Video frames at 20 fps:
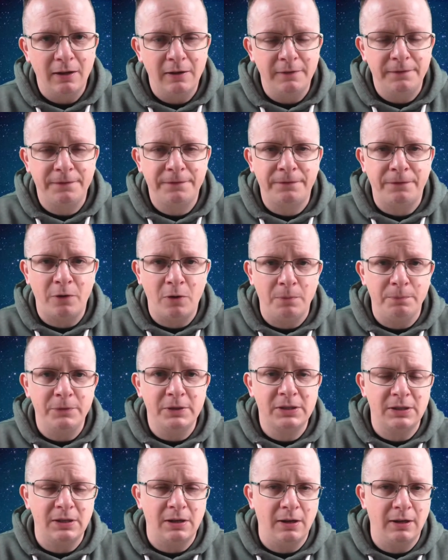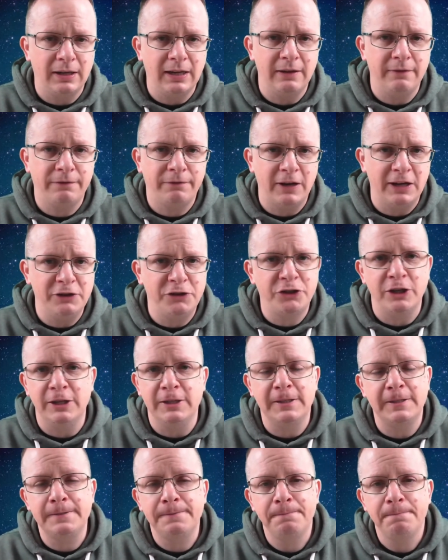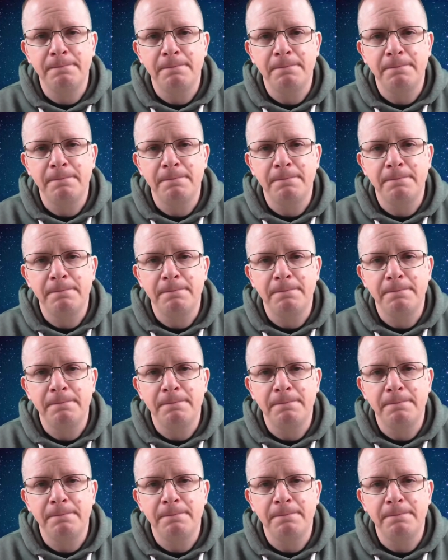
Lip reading: from the Stargate franchise.